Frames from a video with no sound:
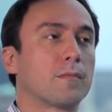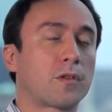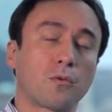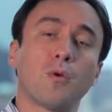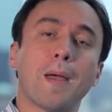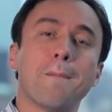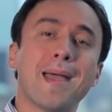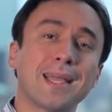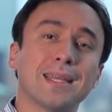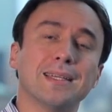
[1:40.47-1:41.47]
through a
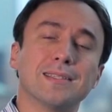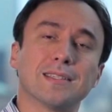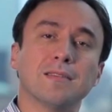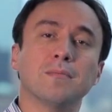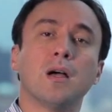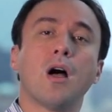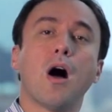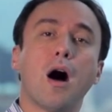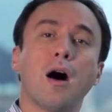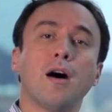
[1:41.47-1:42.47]
mechanism
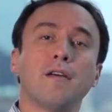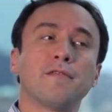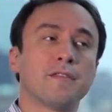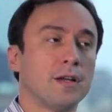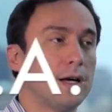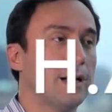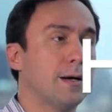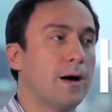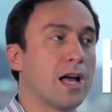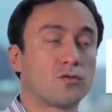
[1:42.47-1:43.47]
of
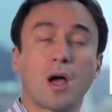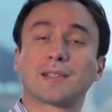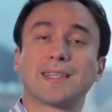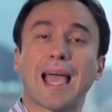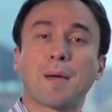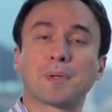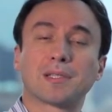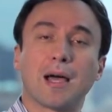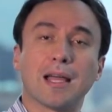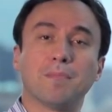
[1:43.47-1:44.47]

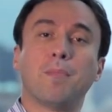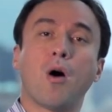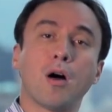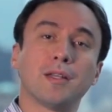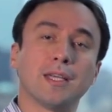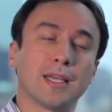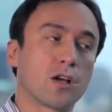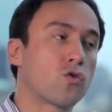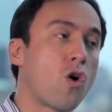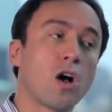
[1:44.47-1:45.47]
hydroxyapatite bonding
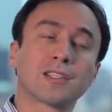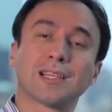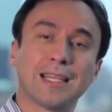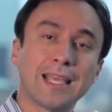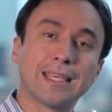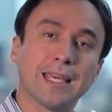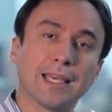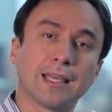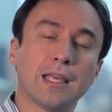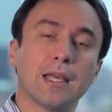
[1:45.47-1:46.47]
and cross-linking
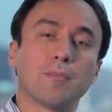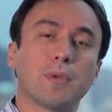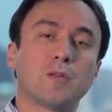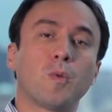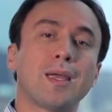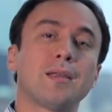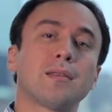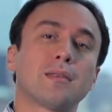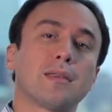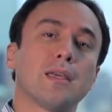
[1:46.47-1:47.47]

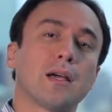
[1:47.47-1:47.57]
between the